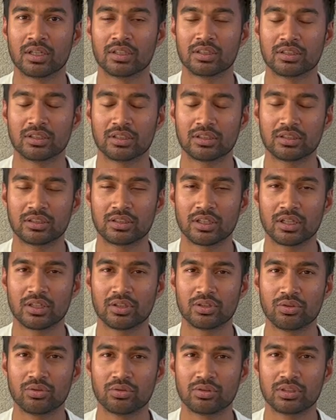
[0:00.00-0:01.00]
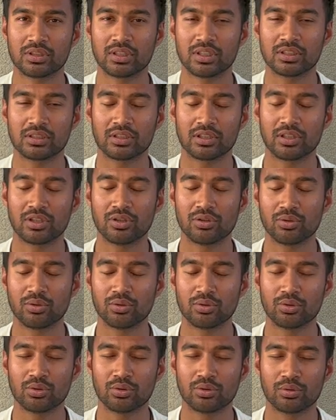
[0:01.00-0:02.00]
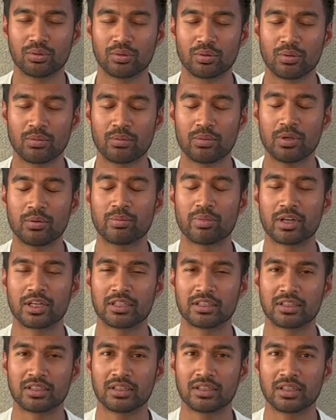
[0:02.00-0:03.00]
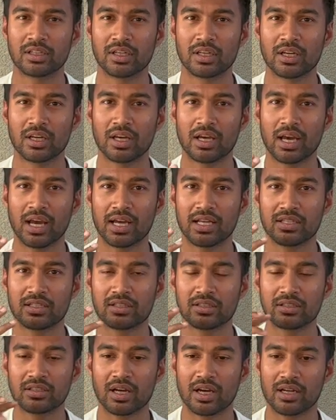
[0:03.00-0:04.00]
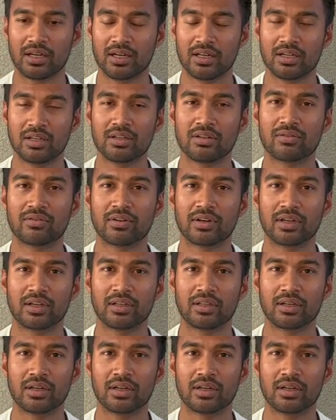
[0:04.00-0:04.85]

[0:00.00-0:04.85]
just use it as a cue to be present and just identify it.